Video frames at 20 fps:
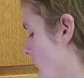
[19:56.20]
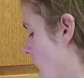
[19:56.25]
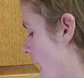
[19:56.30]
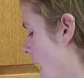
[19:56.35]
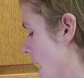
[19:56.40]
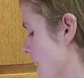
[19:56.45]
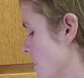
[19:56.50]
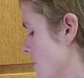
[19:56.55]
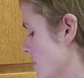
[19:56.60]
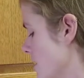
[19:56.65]

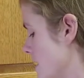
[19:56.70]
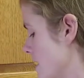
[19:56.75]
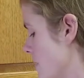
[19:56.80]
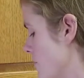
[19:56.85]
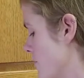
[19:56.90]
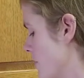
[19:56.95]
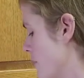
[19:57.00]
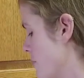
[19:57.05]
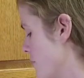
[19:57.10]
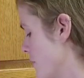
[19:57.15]
I know
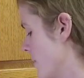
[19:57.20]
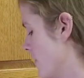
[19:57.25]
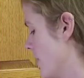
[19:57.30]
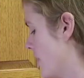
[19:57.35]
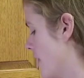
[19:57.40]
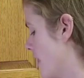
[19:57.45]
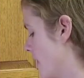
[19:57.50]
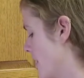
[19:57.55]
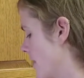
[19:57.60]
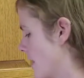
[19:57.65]
some people
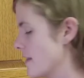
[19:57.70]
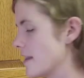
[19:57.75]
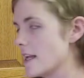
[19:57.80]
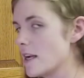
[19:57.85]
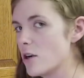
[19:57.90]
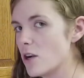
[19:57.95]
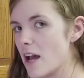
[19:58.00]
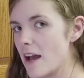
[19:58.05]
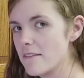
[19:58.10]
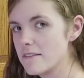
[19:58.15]
think that they
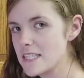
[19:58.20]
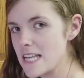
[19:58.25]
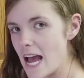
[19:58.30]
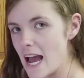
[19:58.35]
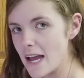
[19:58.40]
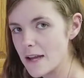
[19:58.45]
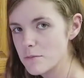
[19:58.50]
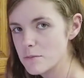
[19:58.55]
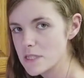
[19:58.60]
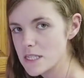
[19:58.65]
don't have
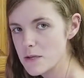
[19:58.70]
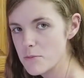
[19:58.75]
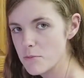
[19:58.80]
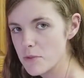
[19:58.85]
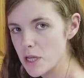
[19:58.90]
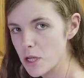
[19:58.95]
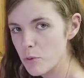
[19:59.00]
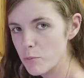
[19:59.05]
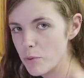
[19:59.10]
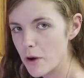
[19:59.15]
time to
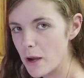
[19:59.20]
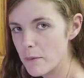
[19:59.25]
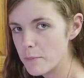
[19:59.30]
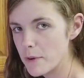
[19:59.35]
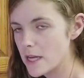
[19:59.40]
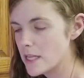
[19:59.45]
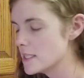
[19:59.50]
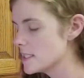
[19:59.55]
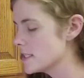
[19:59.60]
meal prep on